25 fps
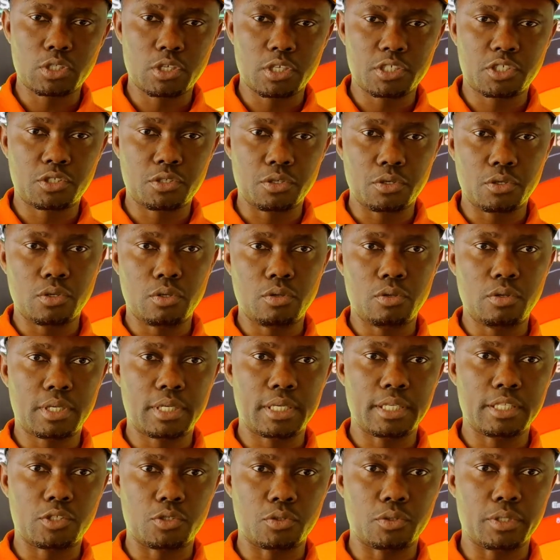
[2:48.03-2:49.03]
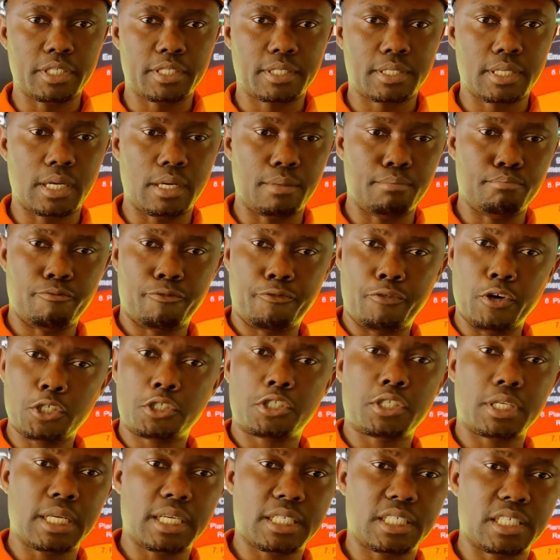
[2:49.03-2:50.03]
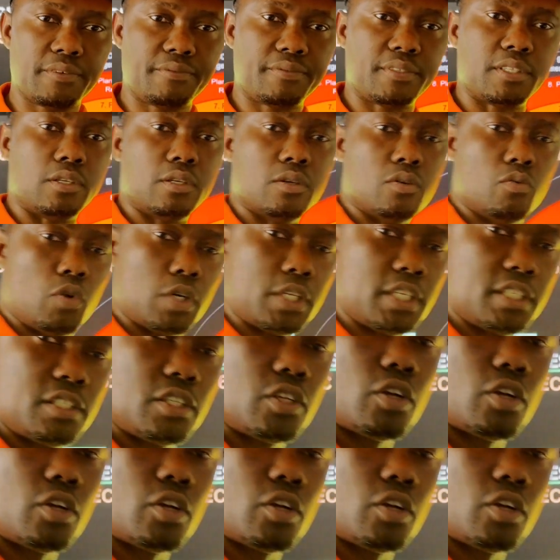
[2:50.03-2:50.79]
us to look into is functional safety. What is it